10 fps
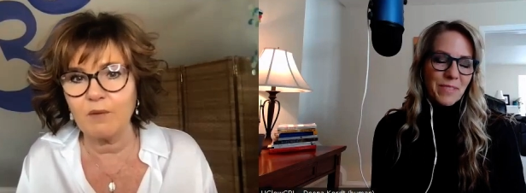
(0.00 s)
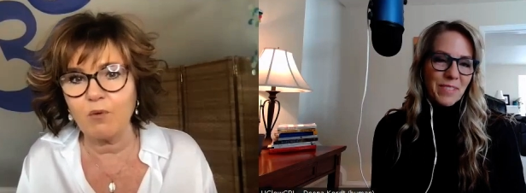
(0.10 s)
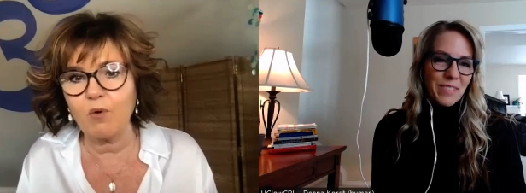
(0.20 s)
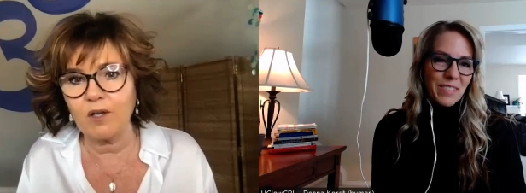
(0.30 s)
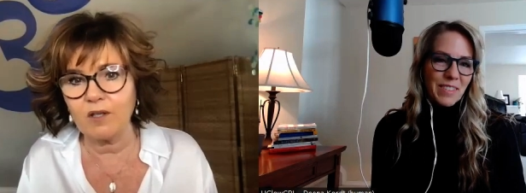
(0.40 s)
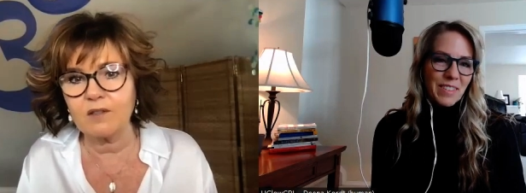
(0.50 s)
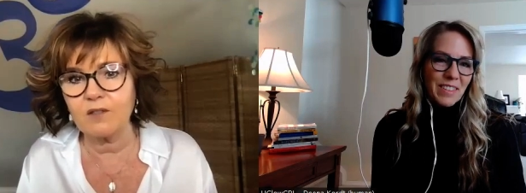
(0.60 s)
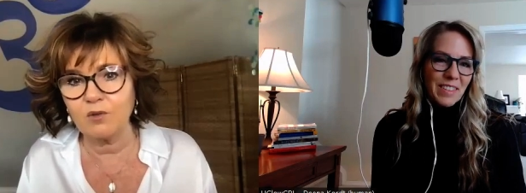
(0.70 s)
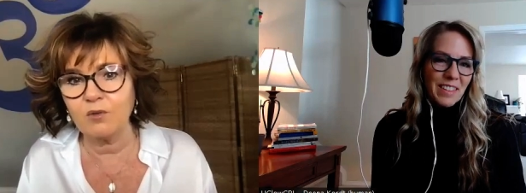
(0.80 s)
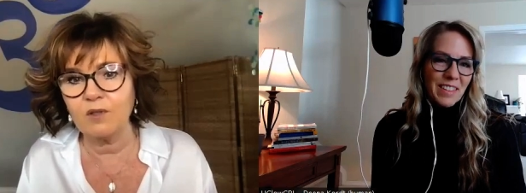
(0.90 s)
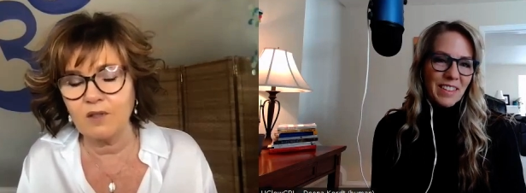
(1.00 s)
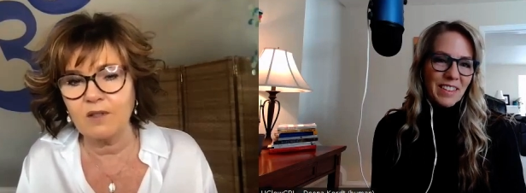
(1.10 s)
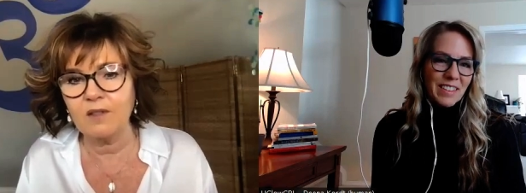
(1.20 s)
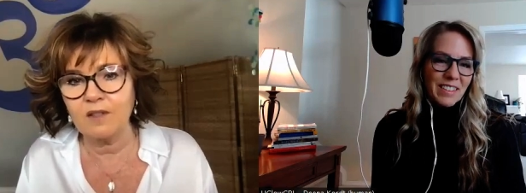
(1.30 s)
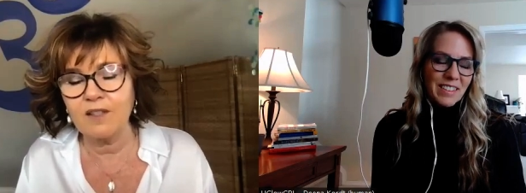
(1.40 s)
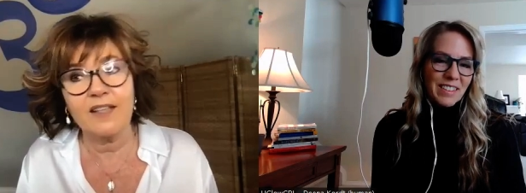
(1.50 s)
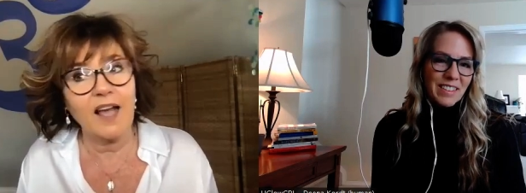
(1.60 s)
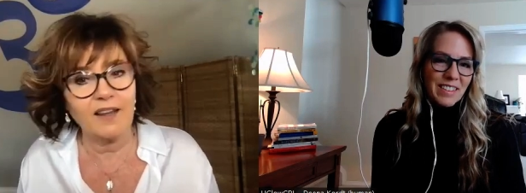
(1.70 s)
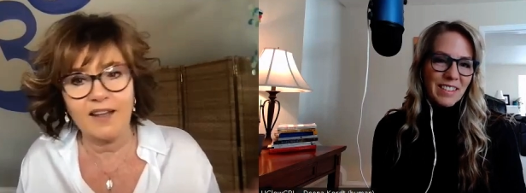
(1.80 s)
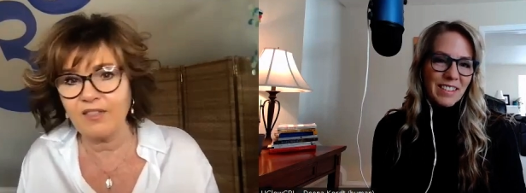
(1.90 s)
Speaker 1: important to
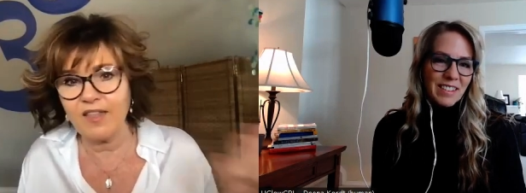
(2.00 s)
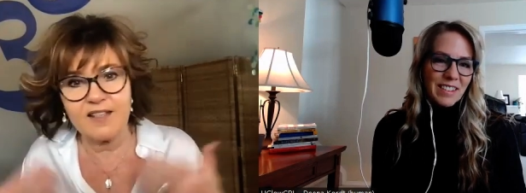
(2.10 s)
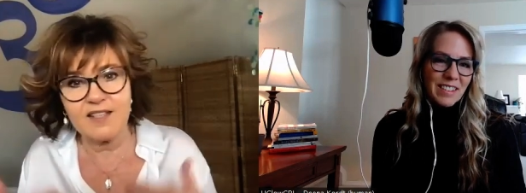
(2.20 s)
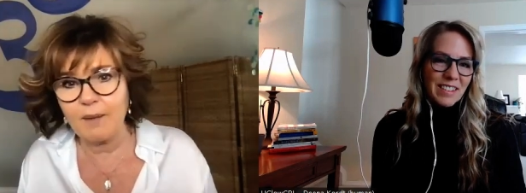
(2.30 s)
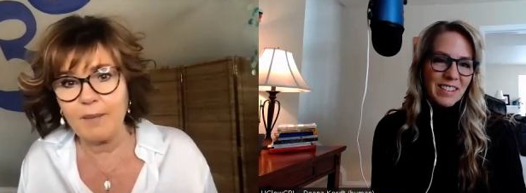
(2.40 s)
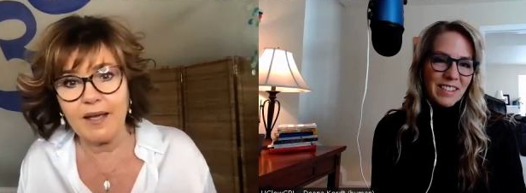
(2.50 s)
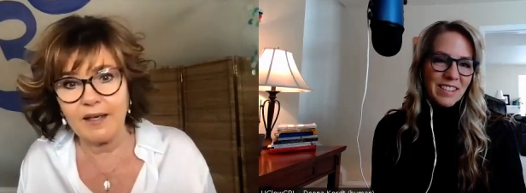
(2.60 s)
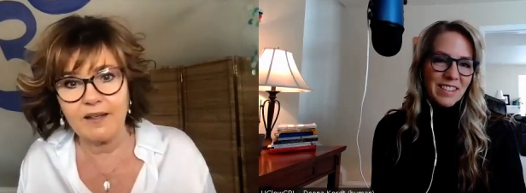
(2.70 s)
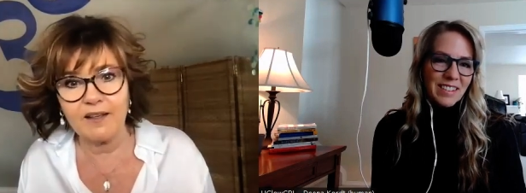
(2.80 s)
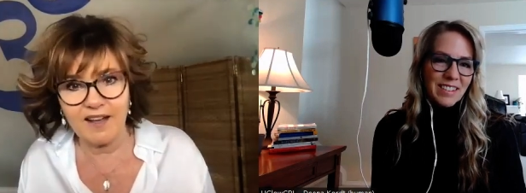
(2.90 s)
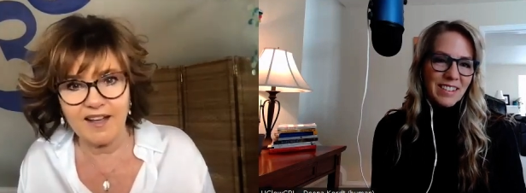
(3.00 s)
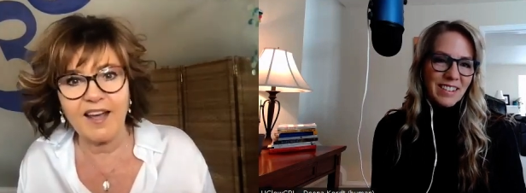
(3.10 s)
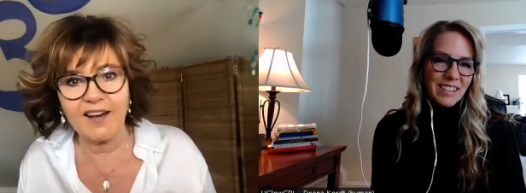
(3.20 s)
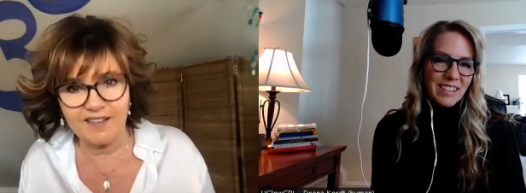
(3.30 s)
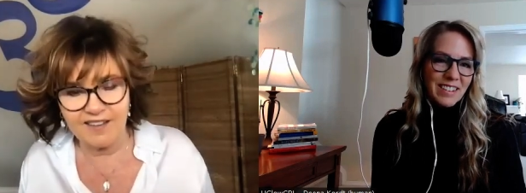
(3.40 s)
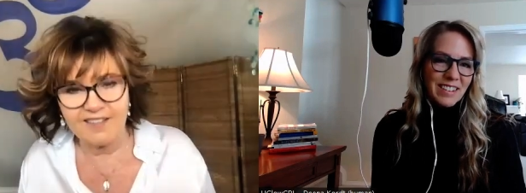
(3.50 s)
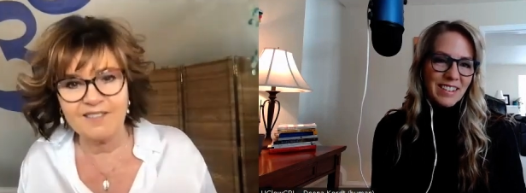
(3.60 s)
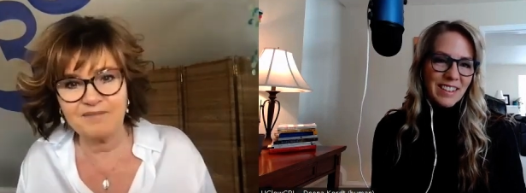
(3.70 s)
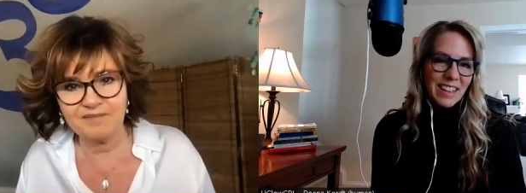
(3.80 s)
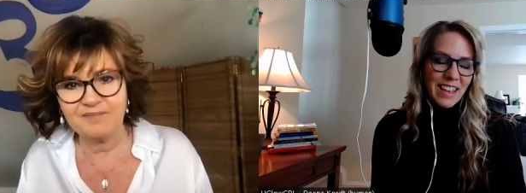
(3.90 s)
yeah, let things come
Speaker 2: in again.
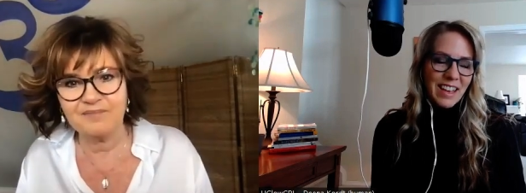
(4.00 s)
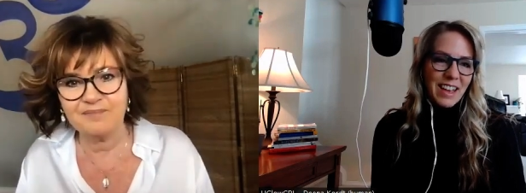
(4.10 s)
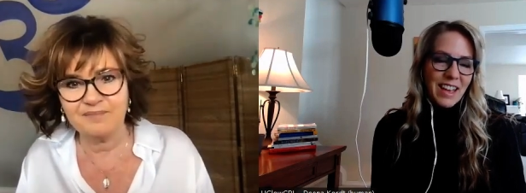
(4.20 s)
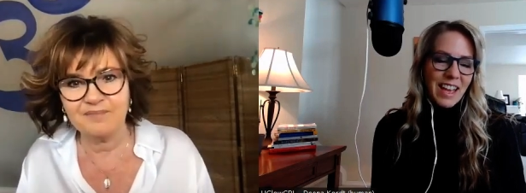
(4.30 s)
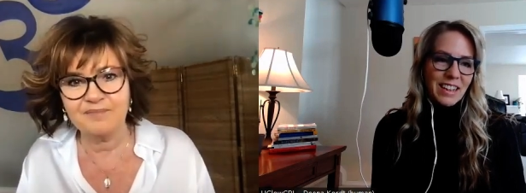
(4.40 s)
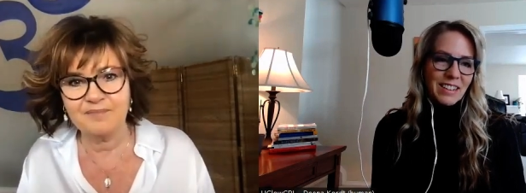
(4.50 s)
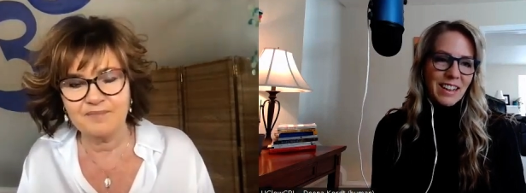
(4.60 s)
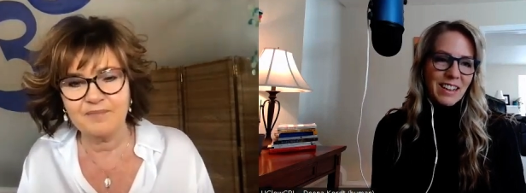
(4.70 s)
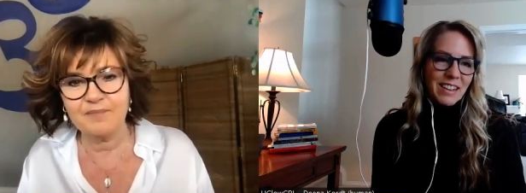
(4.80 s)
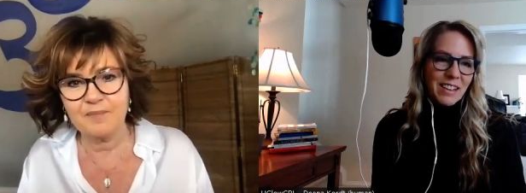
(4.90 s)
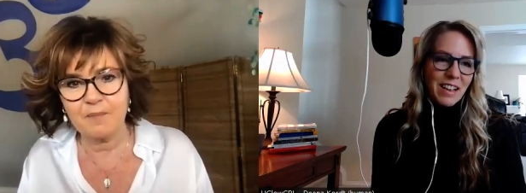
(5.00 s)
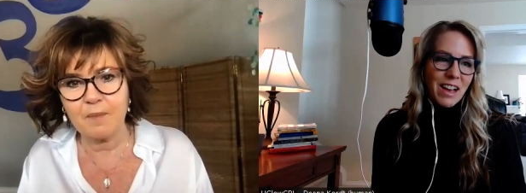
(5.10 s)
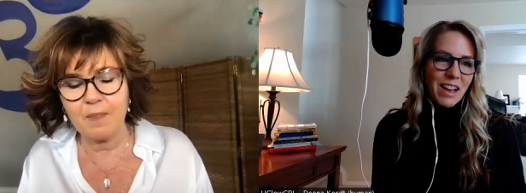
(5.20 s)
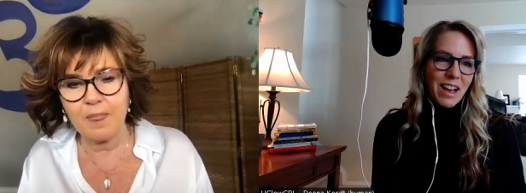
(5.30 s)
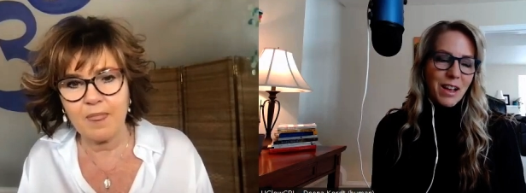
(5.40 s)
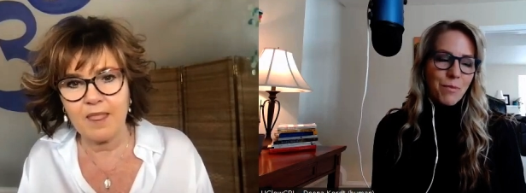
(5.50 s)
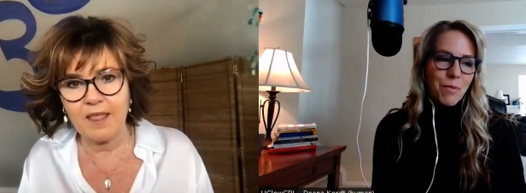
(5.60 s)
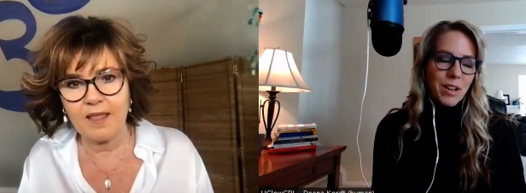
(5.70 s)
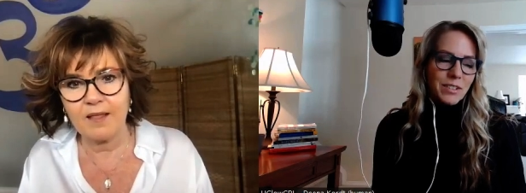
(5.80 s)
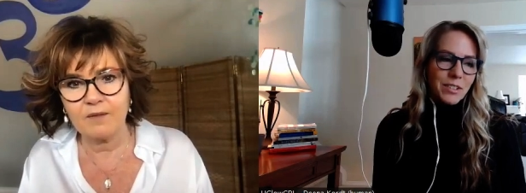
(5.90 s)
And I
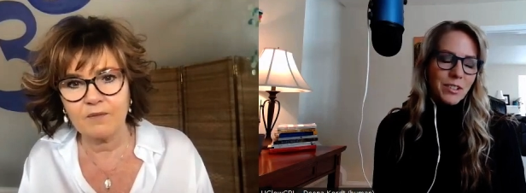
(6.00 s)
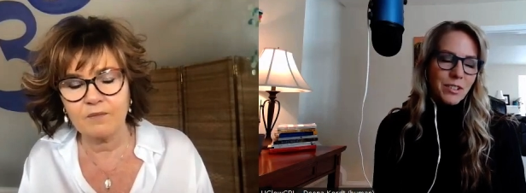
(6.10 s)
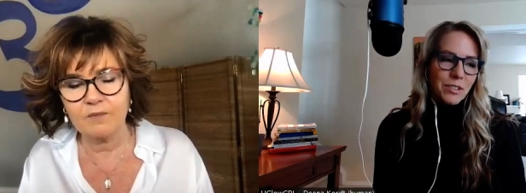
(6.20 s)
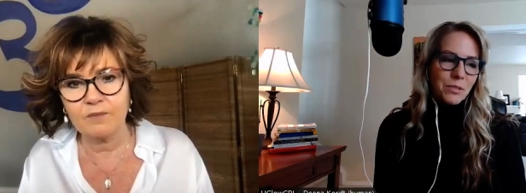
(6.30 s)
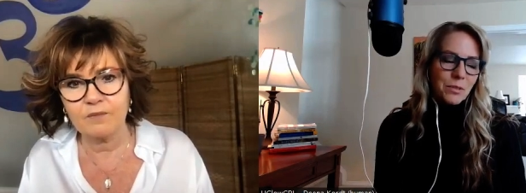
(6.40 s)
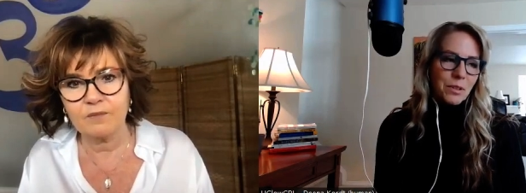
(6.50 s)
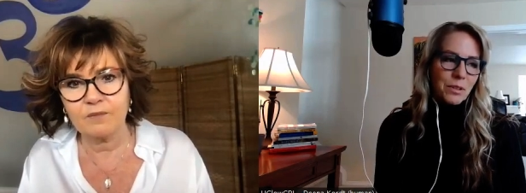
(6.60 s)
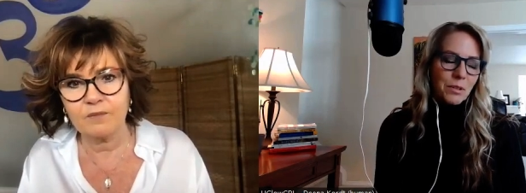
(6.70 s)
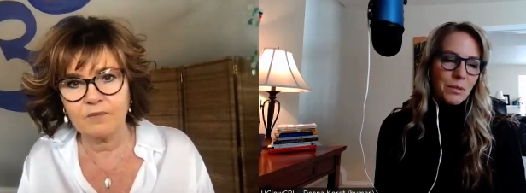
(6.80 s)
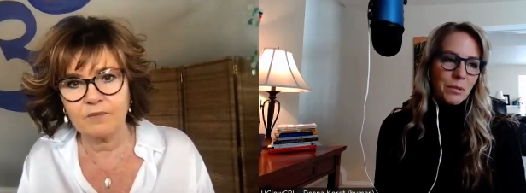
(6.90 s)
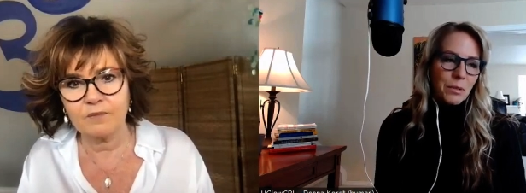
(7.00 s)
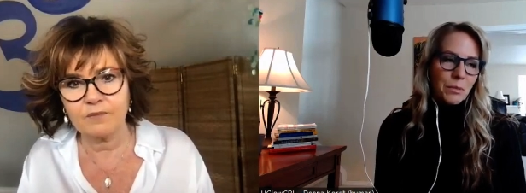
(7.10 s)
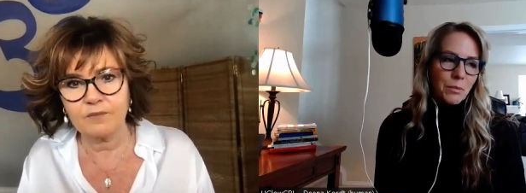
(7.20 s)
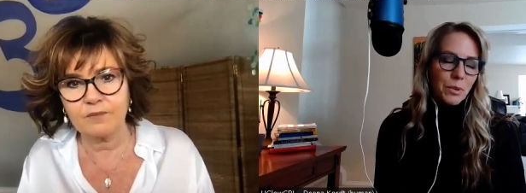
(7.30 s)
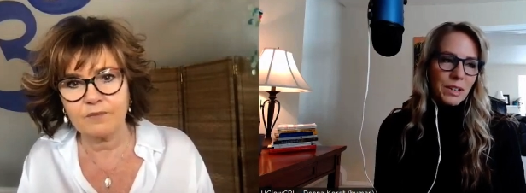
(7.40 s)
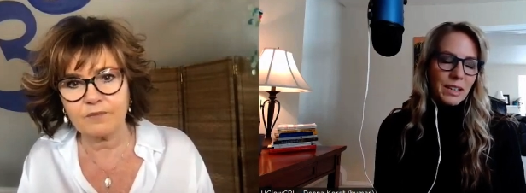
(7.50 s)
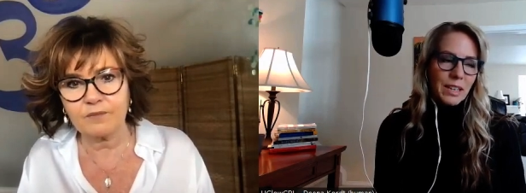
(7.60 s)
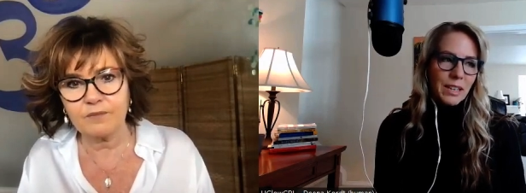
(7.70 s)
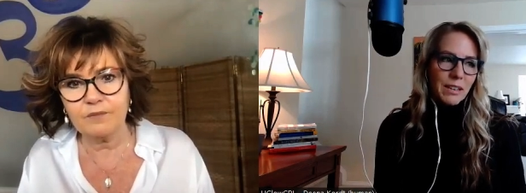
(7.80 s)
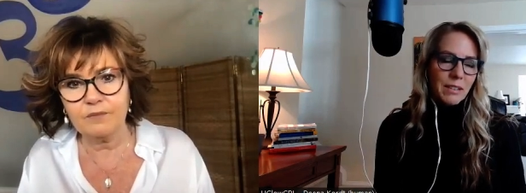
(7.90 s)
want to
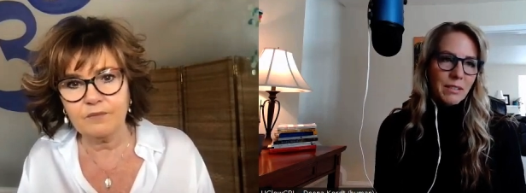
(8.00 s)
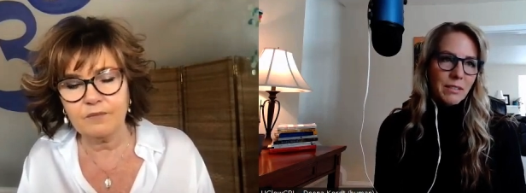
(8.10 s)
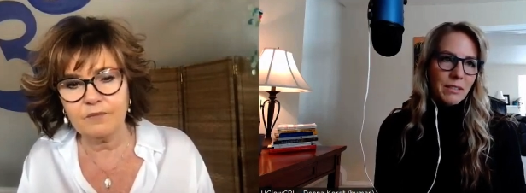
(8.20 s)
really